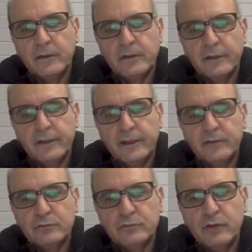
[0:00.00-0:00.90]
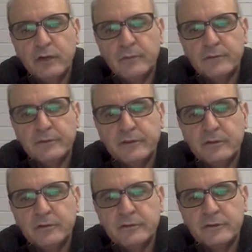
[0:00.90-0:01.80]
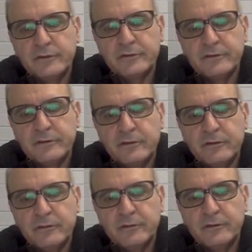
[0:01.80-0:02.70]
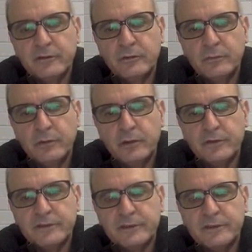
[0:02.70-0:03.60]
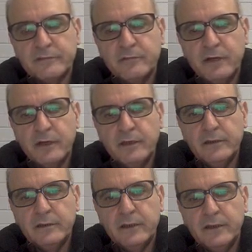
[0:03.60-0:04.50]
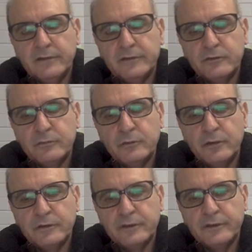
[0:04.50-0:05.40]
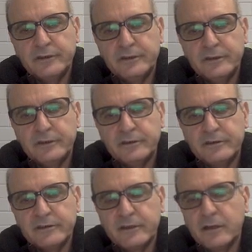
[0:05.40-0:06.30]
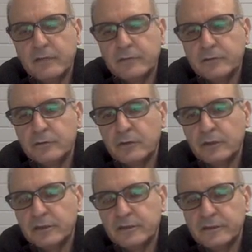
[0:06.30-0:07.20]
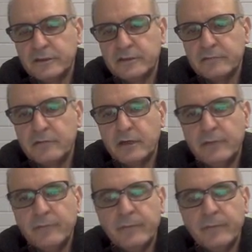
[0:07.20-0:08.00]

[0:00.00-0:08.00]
Again, 2 times 0 is just 0, 0 plus 6y, and 0 plus anything is itself, so I get 6y